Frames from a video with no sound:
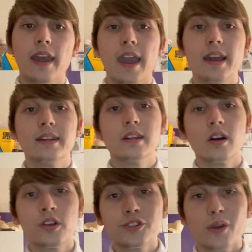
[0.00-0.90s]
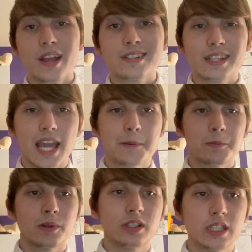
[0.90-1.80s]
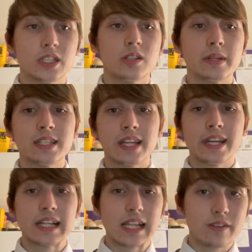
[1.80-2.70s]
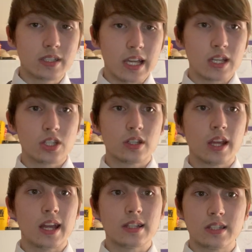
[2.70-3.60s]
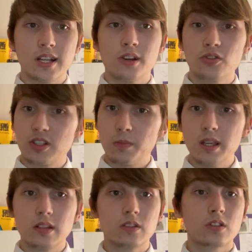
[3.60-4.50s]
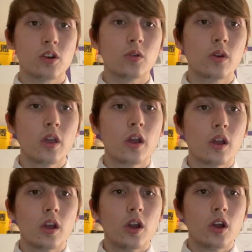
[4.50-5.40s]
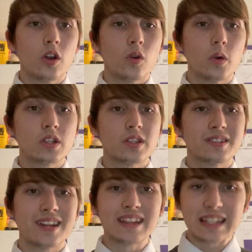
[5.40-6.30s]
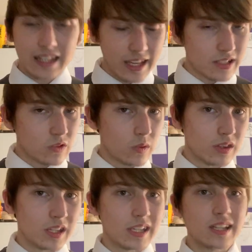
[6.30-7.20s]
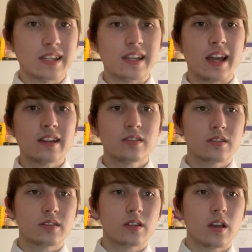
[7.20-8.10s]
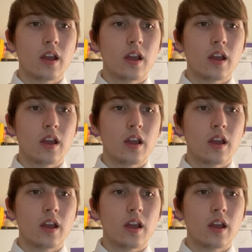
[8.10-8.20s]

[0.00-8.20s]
And it also has the capability to maintain a levitation at zero speed, so which is not the case with the EDS.